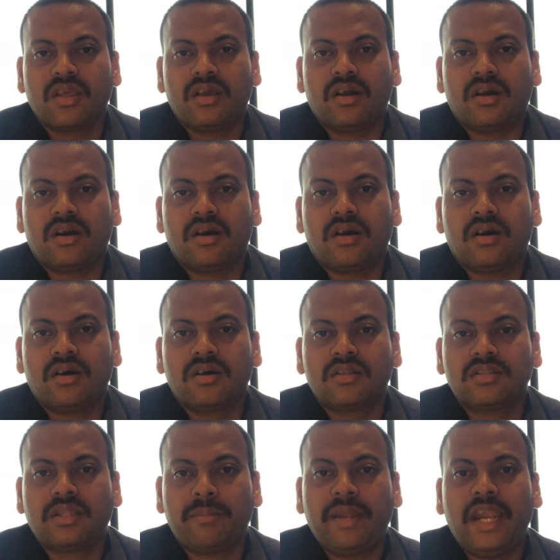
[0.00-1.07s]

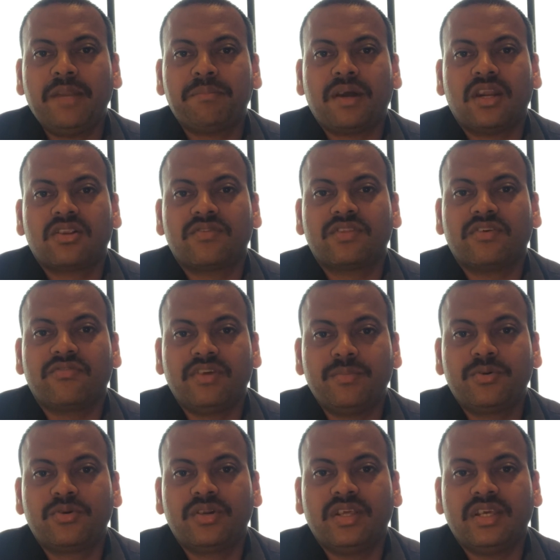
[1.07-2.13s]
The bad part of the
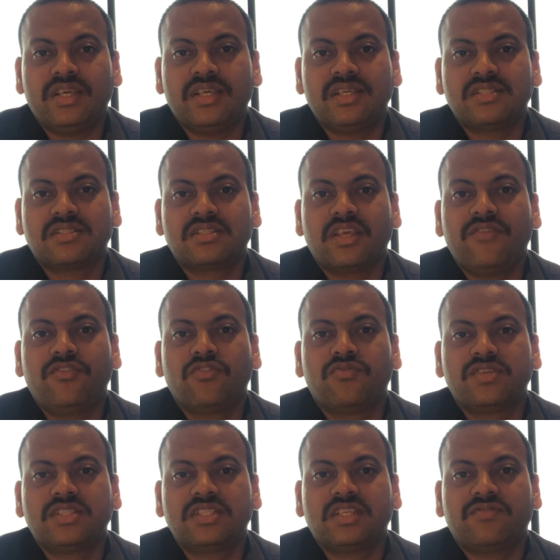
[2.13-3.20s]
web today is if you
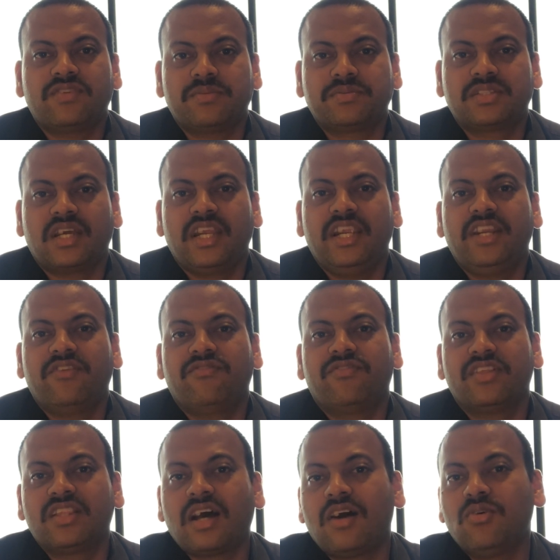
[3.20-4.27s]
visit a website
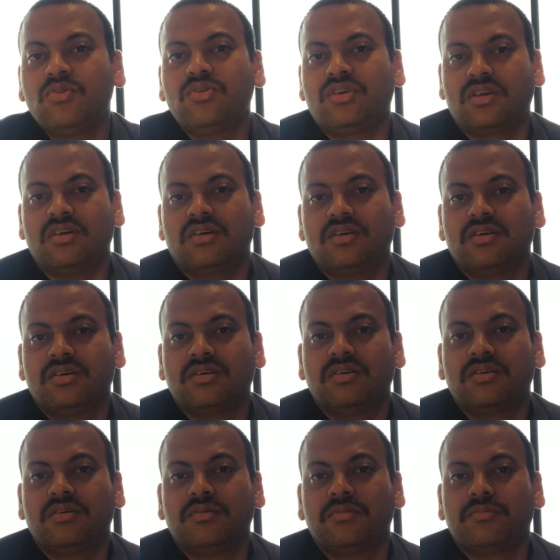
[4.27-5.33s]
without
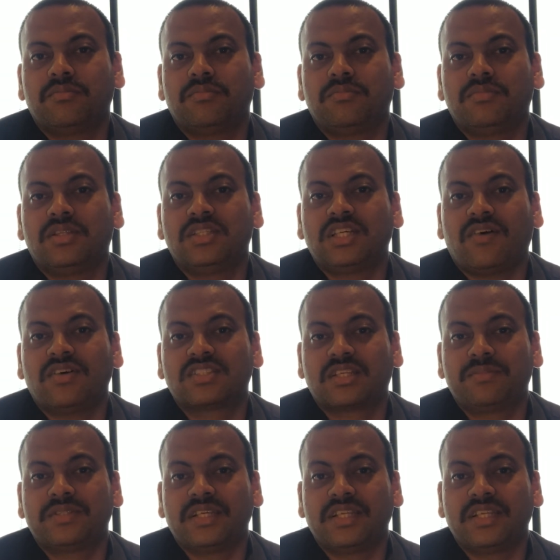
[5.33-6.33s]
the JavaScripts